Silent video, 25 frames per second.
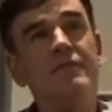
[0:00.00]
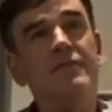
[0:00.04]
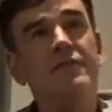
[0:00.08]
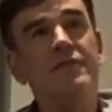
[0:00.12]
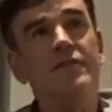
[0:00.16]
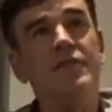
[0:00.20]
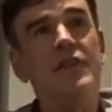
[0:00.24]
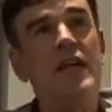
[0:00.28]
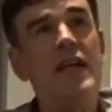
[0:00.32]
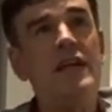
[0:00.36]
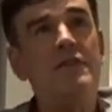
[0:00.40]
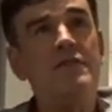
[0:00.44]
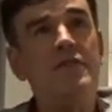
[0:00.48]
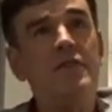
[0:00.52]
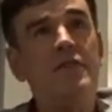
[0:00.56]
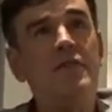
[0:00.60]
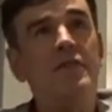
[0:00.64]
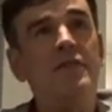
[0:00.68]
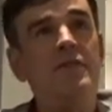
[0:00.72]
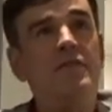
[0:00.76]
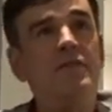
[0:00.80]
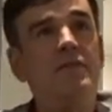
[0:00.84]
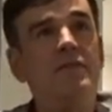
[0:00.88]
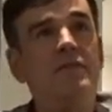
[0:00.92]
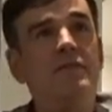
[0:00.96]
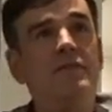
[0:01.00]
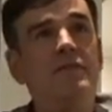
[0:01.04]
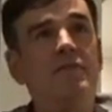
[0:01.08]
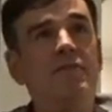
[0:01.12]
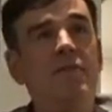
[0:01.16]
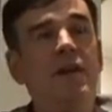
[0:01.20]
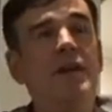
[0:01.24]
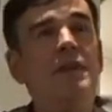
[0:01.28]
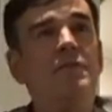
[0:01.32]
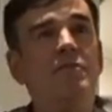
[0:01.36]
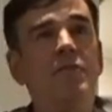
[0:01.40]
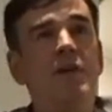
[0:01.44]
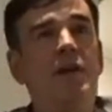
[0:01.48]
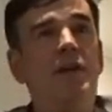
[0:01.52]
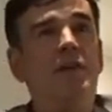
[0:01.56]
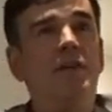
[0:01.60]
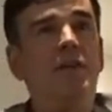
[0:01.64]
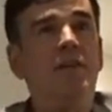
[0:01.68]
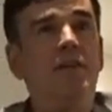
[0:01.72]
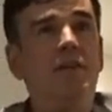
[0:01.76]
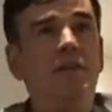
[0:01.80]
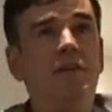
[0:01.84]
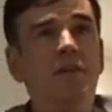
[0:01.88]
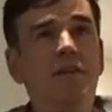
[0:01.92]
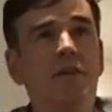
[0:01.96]
David
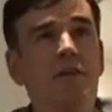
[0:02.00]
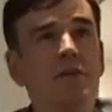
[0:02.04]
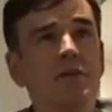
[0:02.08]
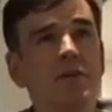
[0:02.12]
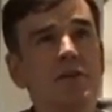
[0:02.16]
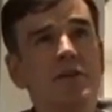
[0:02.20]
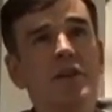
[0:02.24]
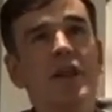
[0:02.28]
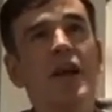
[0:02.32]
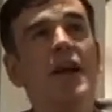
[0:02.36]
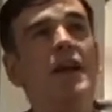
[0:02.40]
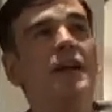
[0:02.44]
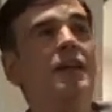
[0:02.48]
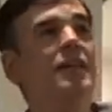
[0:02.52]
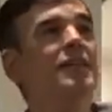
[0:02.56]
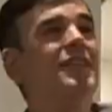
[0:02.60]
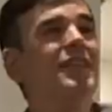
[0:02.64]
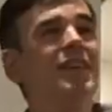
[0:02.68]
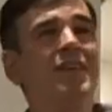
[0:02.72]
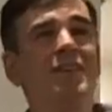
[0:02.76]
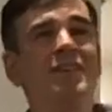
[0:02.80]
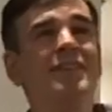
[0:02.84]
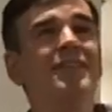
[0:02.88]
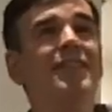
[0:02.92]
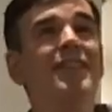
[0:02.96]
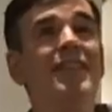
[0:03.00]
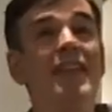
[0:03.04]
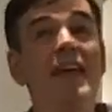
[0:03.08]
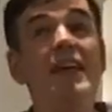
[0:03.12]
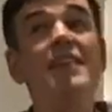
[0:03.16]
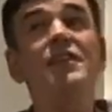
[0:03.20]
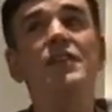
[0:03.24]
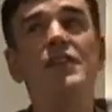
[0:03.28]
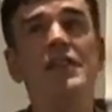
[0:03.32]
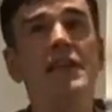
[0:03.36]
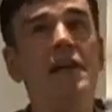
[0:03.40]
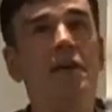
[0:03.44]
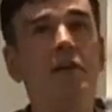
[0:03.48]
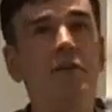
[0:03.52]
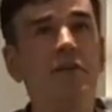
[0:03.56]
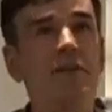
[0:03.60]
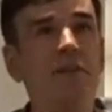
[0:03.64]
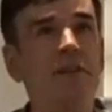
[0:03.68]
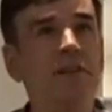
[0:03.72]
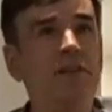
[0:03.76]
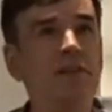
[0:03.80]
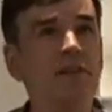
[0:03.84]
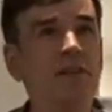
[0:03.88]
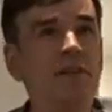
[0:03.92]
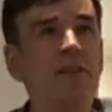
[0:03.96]
Redman, who's like, you know, there's
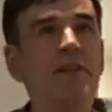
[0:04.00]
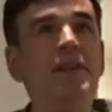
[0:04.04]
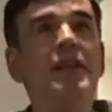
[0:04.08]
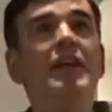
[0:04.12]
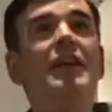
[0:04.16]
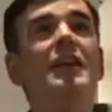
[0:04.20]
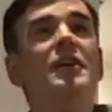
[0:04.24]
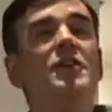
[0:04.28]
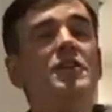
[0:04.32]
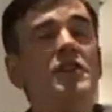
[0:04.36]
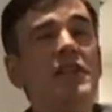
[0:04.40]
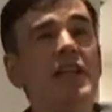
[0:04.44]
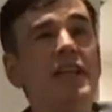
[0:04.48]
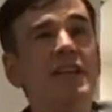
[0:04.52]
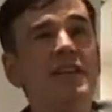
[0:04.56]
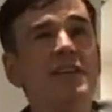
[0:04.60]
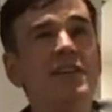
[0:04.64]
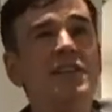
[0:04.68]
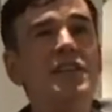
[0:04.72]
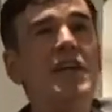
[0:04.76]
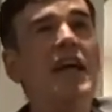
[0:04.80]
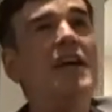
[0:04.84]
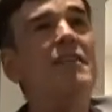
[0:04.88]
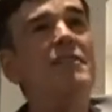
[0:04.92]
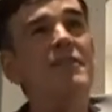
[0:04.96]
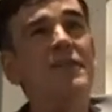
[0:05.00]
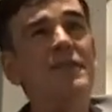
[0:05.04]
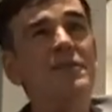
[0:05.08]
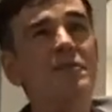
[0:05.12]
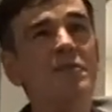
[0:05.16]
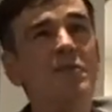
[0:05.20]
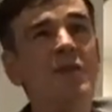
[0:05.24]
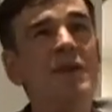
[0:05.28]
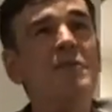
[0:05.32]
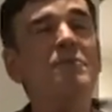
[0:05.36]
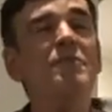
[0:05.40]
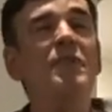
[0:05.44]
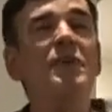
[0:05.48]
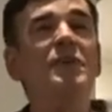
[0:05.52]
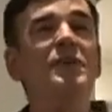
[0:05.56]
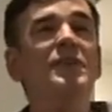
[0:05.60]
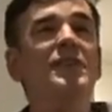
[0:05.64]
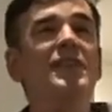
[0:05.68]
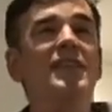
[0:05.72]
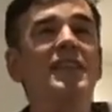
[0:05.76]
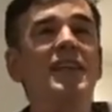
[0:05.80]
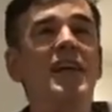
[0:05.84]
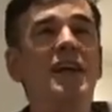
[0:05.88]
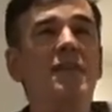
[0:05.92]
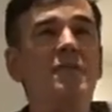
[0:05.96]
Elvis, should get David Redman
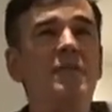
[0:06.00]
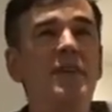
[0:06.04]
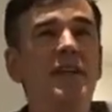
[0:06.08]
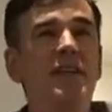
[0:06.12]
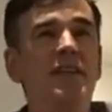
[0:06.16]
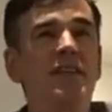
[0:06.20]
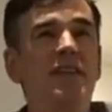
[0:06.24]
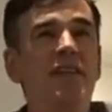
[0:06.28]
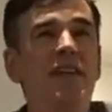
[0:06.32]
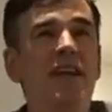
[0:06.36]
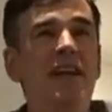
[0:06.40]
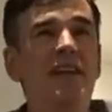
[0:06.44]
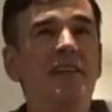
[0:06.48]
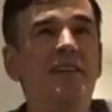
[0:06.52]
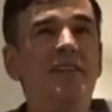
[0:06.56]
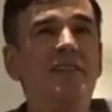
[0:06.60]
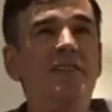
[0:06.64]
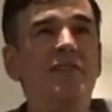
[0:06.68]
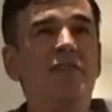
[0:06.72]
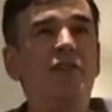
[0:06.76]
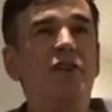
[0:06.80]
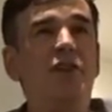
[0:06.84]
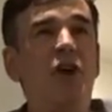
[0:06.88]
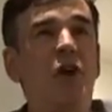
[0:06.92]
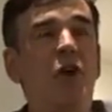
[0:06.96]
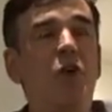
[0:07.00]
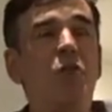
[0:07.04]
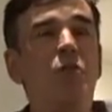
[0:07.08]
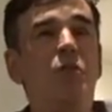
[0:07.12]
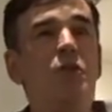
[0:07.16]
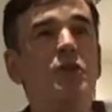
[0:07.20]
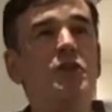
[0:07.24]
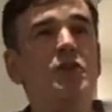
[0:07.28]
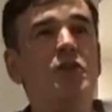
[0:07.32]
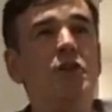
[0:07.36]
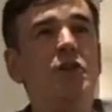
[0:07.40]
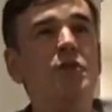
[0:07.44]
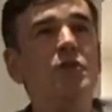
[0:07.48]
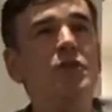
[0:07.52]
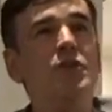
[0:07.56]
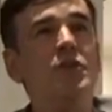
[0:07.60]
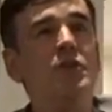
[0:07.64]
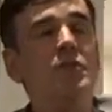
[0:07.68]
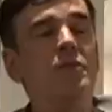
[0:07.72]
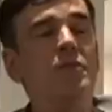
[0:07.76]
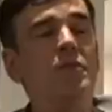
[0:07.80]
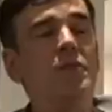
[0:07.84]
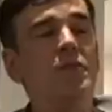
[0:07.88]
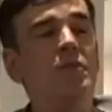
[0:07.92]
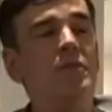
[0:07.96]
to come in and co-produce
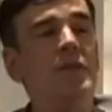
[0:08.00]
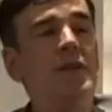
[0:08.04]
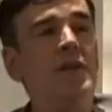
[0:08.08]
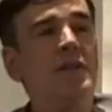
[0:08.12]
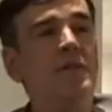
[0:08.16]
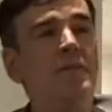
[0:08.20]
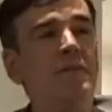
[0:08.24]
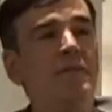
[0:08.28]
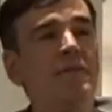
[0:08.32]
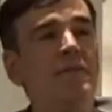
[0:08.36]
it with me.